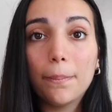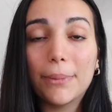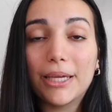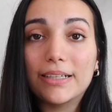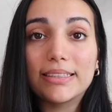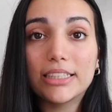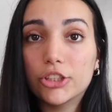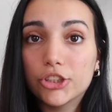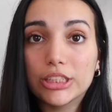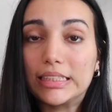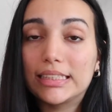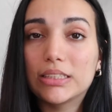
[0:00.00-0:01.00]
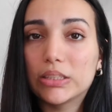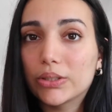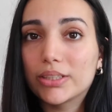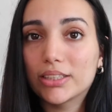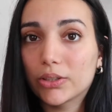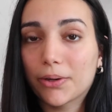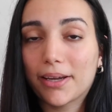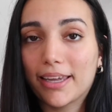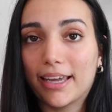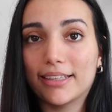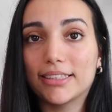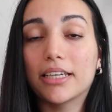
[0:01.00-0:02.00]
because it just does not
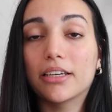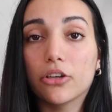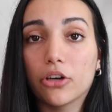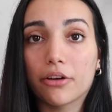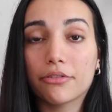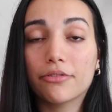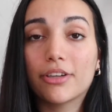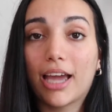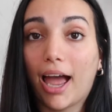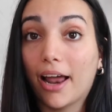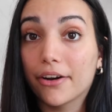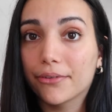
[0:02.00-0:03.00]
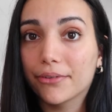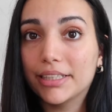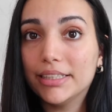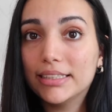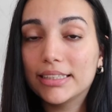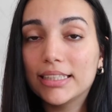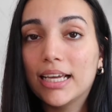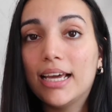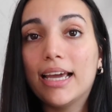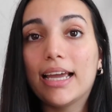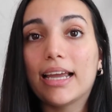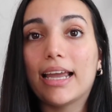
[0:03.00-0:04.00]
get enough calories
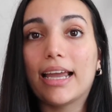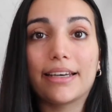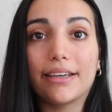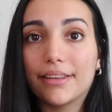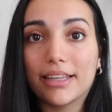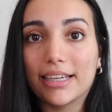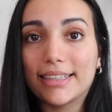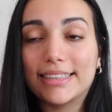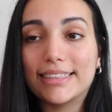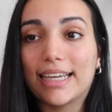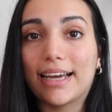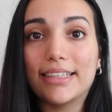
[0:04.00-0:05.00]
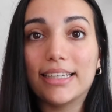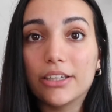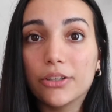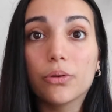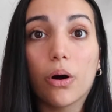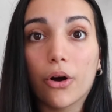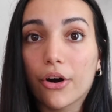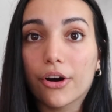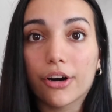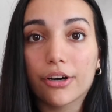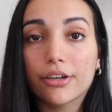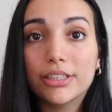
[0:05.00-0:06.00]
and it thinks that you
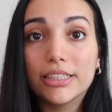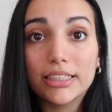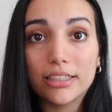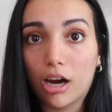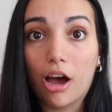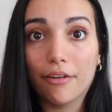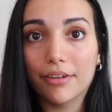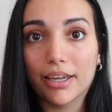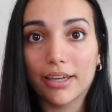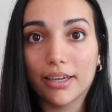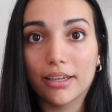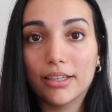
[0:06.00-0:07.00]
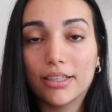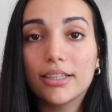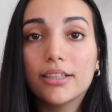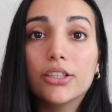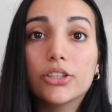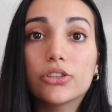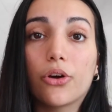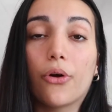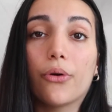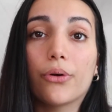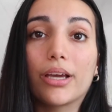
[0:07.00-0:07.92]
are starving. So